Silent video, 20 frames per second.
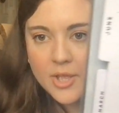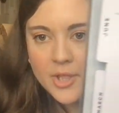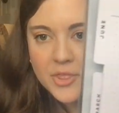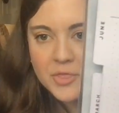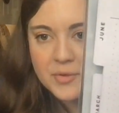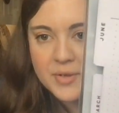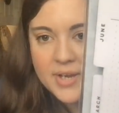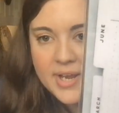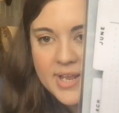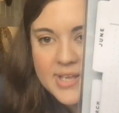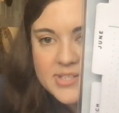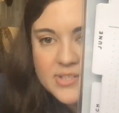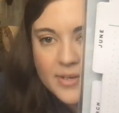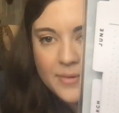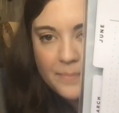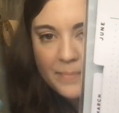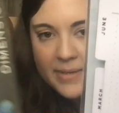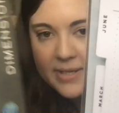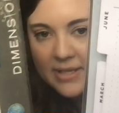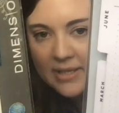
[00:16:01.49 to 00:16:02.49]
3 days
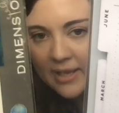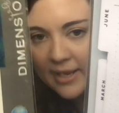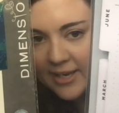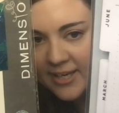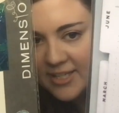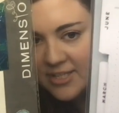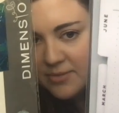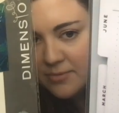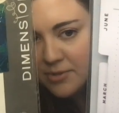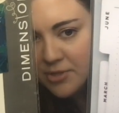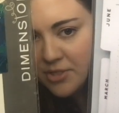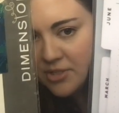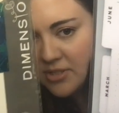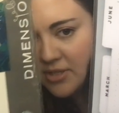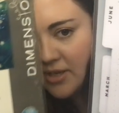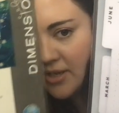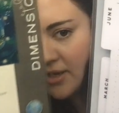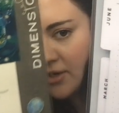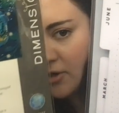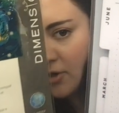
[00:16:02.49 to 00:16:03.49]
on Be a Light, which is
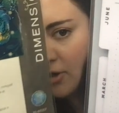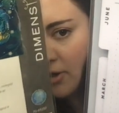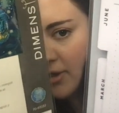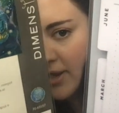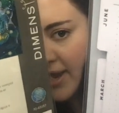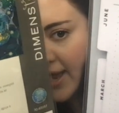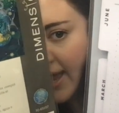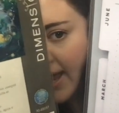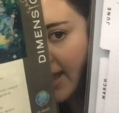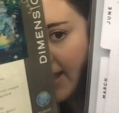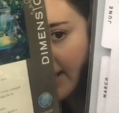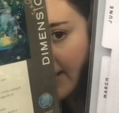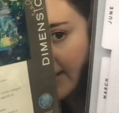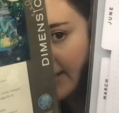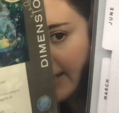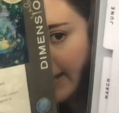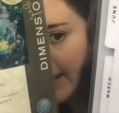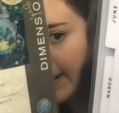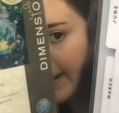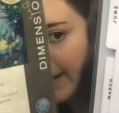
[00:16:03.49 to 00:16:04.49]
a goal I had
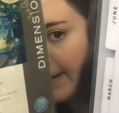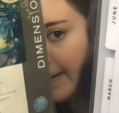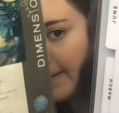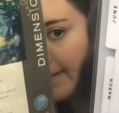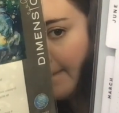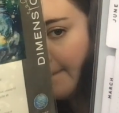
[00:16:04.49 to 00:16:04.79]
in